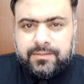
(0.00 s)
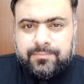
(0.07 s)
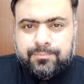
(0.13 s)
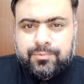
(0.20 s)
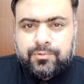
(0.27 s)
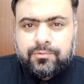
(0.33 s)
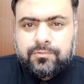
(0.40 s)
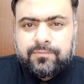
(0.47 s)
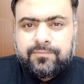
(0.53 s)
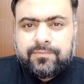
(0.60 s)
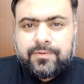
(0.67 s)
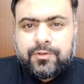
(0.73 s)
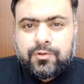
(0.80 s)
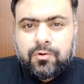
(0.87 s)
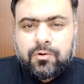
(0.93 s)
improve
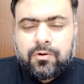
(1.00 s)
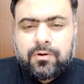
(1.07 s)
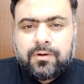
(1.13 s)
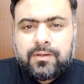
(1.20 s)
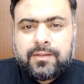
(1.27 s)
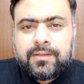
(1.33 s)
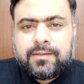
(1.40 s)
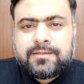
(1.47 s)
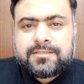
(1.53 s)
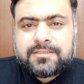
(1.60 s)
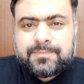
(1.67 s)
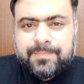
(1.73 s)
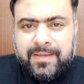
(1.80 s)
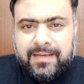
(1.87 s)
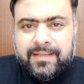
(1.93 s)
your
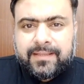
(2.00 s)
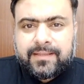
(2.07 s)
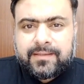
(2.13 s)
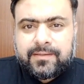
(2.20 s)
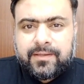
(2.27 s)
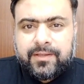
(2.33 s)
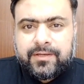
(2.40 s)
spelling.